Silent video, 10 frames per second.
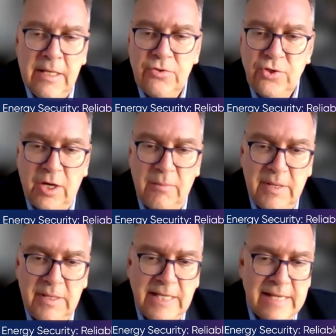
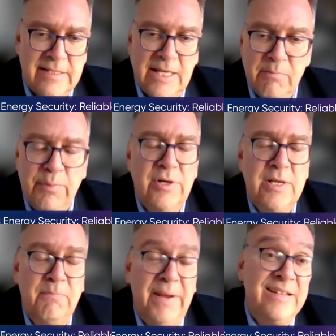German gas import
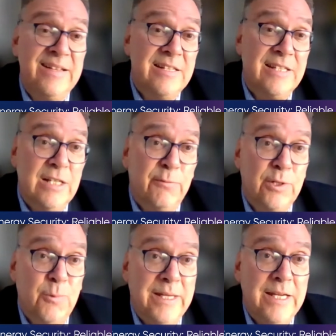dependencies
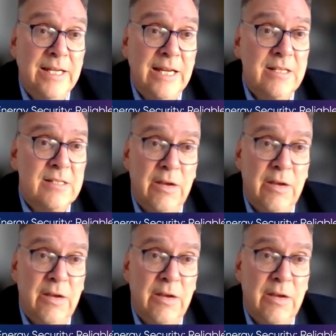for 20 years.